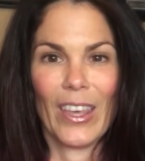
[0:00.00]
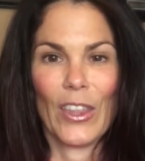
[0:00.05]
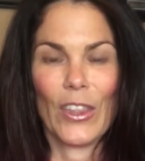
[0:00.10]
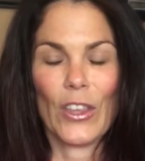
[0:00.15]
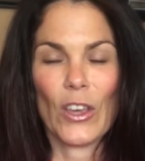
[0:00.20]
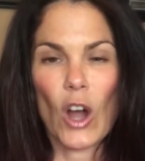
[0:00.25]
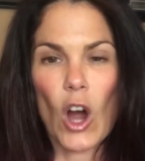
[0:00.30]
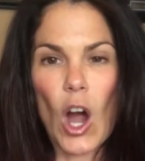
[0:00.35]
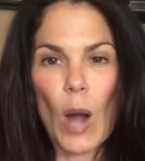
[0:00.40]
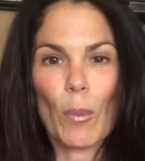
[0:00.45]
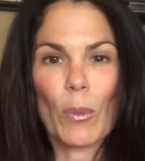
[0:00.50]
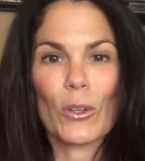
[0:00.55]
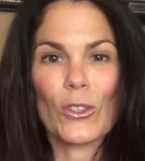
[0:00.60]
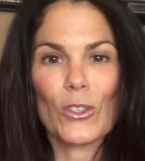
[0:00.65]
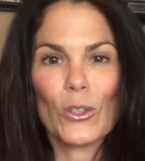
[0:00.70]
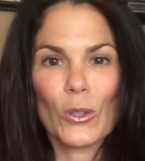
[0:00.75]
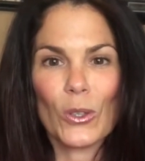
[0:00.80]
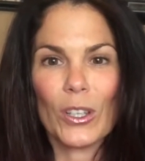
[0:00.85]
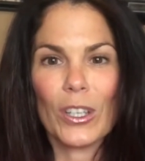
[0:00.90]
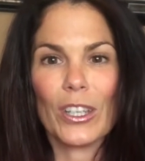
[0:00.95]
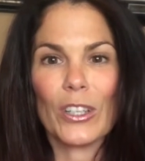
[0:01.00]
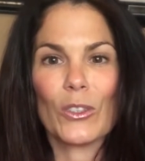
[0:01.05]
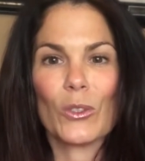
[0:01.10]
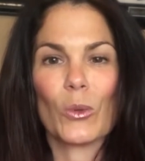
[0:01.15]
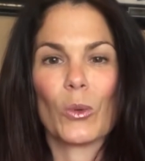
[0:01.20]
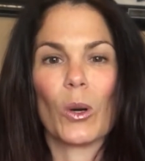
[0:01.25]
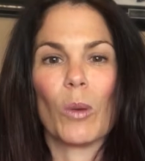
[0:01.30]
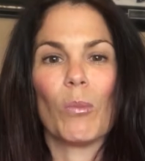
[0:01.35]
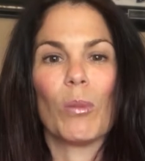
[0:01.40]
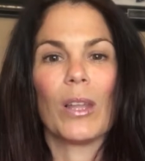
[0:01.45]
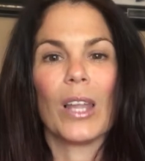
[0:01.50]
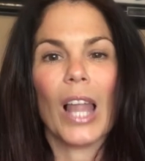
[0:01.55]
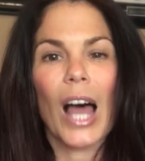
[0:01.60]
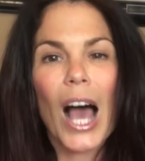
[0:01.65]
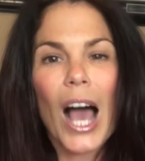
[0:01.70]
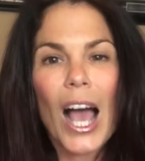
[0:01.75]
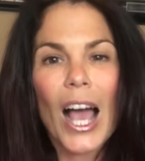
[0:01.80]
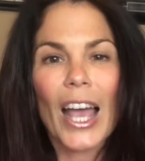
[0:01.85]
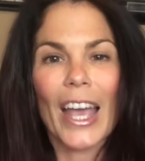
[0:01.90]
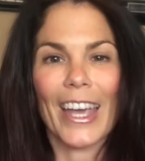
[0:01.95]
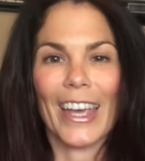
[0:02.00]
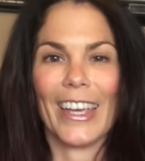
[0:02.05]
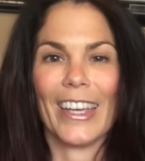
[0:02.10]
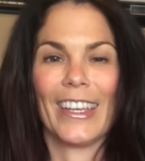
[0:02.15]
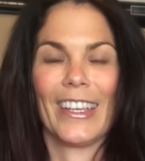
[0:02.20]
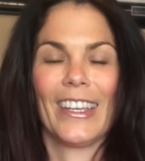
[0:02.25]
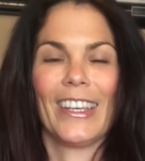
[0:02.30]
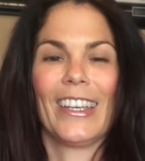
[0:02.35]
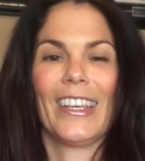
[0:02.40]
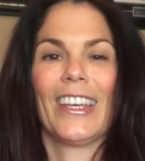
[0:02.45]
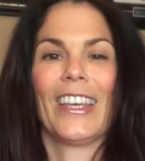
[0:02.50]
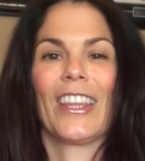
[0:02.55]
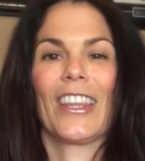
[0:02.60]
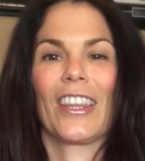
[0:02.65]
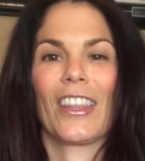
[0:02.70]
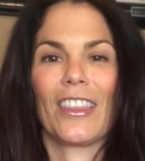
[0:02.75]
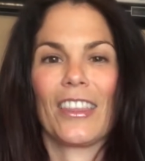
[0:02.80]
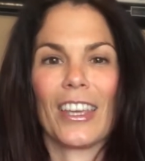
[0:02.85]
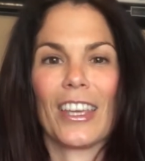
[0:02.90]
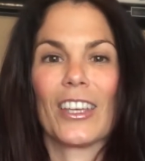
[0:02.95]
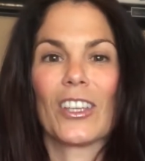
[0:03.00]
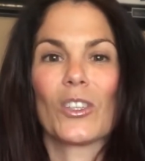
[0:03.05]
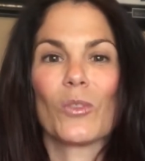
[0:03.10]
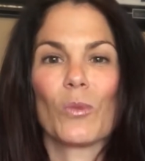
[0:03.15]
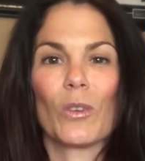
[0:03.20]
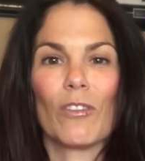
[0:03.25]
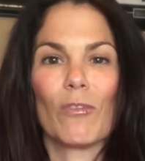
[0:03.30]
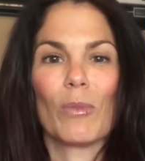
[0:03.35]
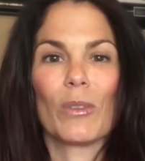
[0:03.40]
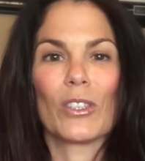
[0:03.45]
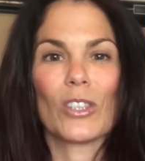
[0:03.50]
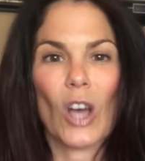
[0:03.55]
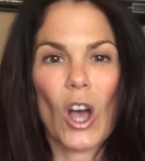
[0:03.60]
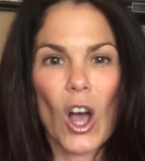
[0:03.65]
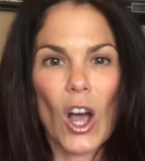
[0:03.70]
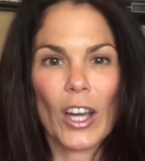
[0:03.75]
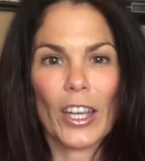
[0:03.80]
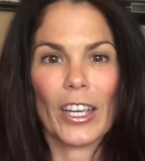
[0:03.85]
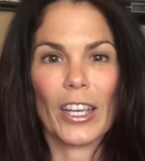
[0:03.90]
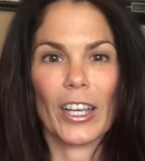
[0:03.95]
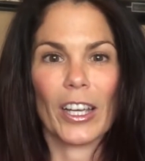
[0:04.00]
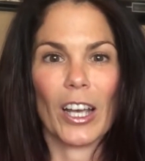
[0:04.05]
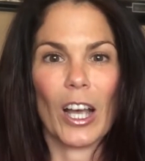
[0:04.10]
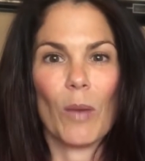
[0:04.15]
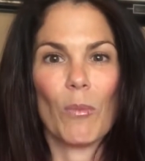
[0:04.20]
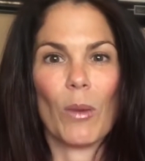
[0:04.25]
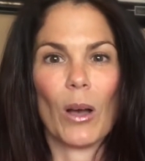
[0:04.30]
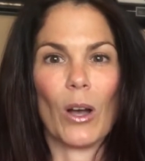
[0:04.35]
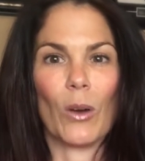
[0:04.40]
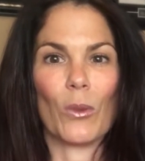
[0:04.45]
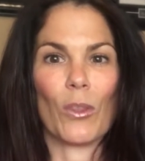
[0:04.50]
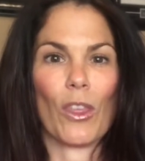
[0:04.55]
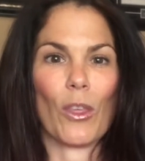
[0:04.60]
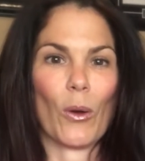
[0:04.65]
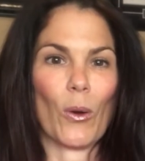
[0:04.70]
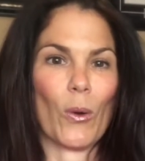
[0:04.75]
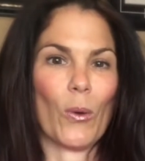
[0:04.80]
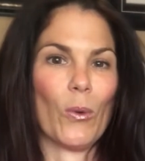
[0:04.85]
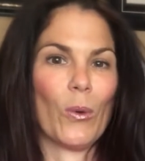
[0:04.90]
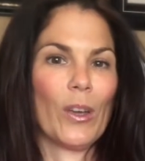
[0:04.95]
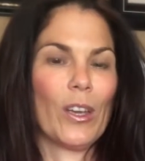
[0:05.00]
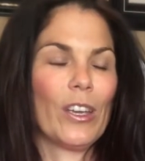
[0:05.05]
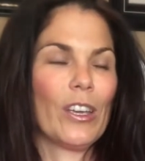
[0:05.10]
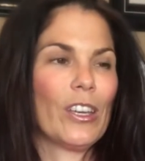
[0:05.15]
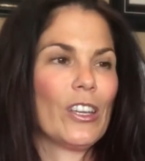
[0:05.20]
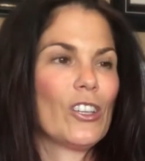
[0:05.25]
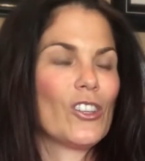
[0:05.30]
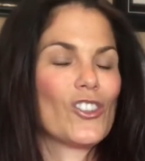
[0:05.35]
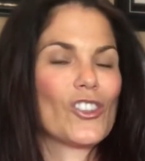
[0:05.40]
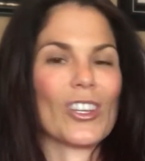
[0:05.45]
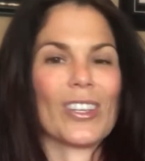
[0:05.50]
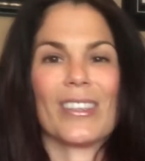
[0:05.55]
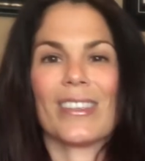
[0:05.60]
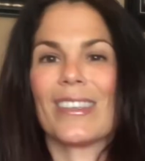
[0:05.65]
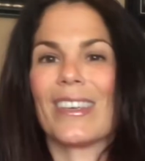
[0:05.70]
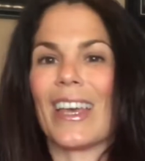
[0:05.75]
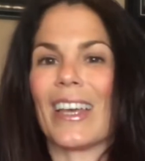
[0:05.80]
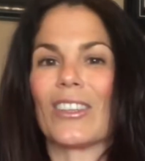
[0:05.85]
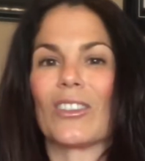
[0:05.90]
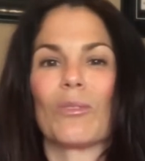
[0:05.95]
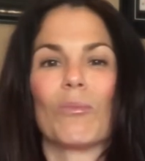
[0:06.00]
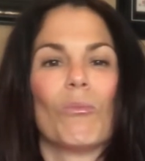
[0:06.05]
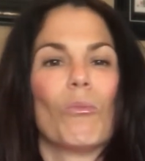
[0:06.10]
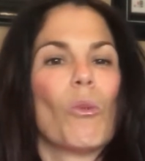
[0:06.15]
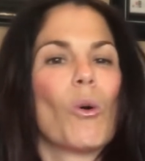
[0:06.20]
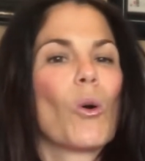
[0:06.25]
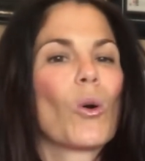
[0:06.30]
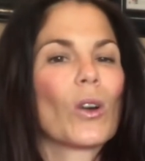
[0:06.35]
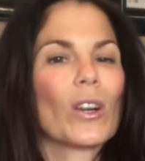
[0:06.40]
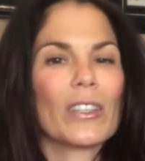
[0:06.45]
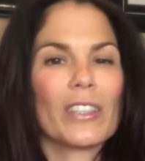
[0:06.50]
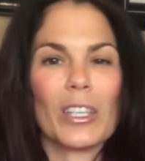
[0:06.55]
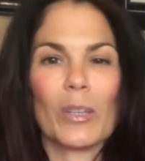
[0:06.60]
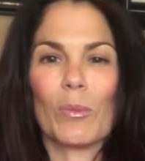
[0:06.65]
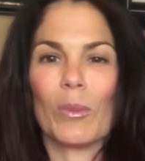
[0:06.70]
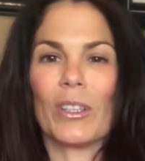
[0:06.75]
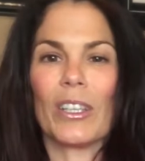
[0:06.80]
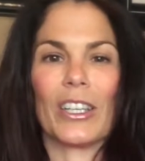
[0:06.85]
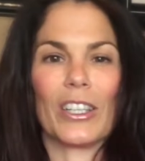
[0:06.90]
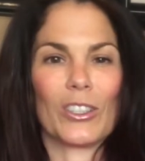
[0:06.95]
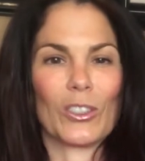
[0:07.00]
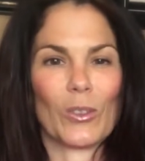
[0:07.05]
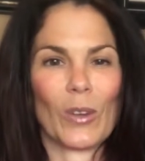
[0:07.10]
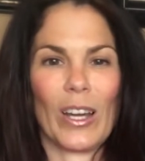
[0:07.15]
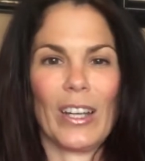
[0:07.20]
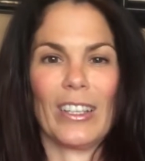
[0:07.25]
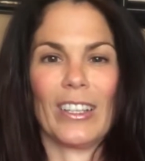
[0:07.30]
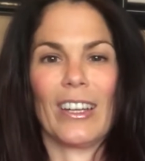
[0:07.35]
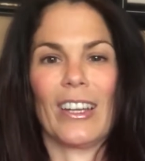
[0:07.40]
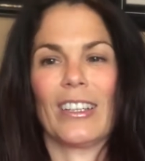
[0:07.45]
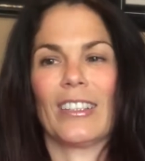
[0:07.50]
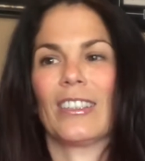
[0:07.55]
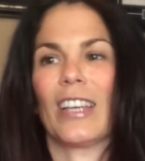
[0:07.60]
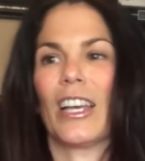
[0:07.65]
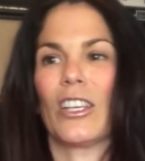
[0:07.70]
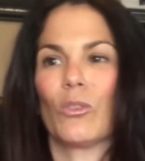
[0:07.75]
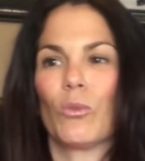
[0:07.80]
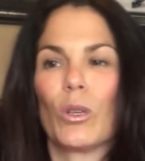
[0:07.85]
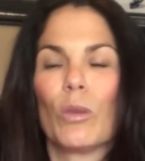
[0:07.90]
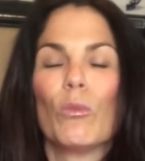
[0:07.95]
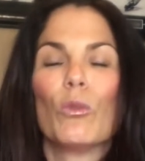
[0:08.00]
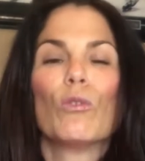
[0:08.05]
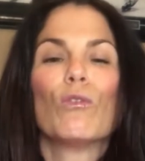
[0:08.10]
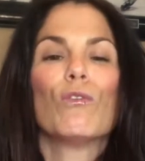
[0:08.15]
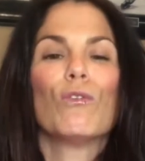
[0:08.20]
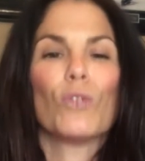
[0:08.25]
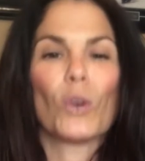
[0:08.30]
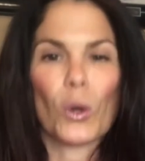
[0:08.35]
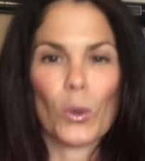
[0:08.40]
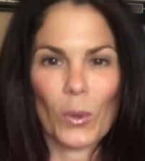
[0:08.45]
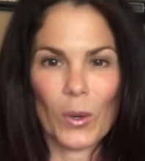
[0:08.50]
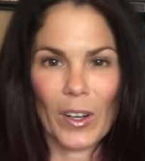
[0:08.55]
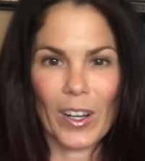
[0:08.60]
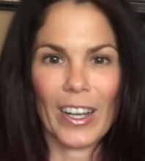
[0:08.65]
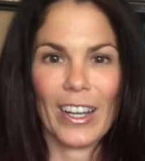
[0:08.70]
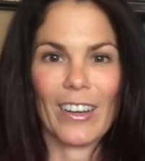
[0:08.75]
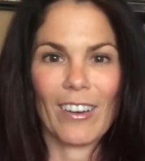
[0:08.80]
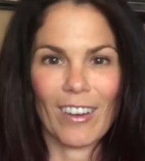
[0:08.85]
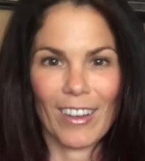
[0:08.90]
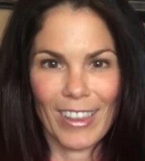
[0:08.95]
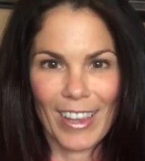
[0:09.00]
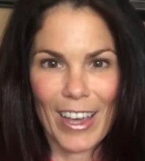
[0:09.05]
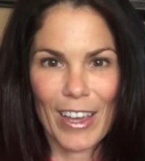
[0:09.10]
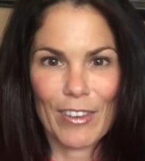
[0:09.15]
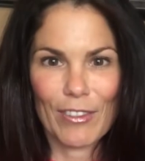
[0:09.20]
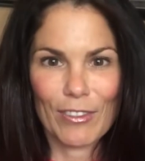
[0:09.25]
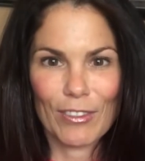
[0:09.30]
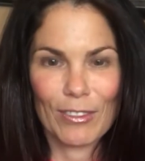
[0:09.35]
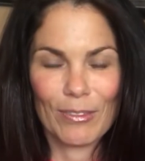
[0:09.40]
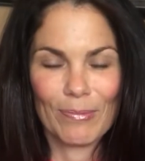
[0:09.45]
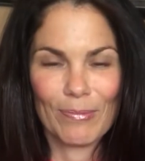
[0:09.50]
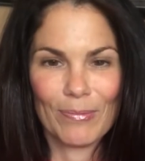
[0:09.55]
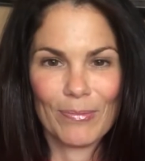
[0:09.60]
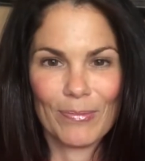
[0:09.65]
The opportunity to apply the things we've been talking about, though, just gets more deeply ingrained in us as we move forward in our life.